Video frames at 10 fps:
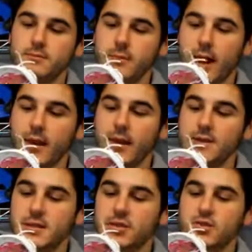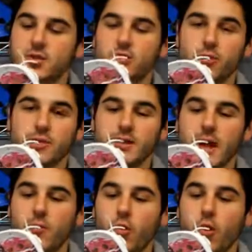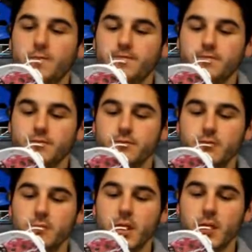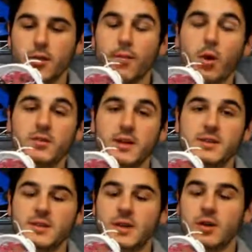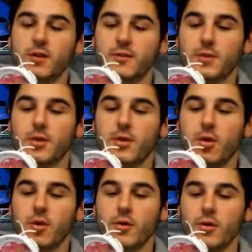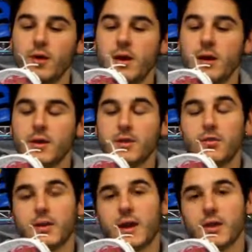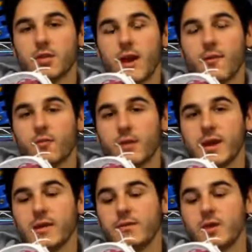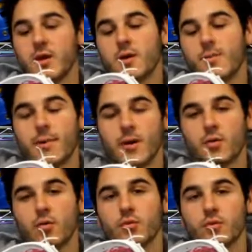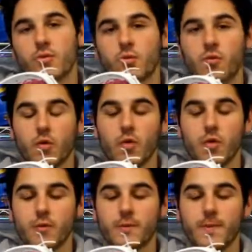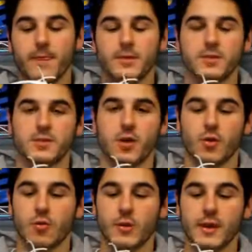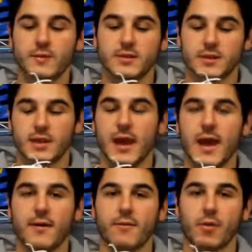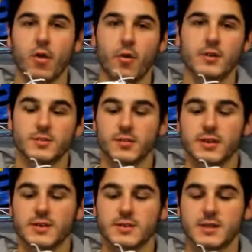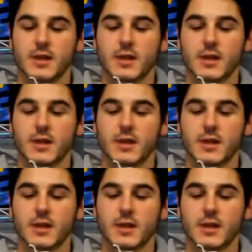Nylons I usually string with sidewall. The ball tends to hit off them a little harder. You can either have weaved, barreled, or rolled. So weaved is going to have the hardest release,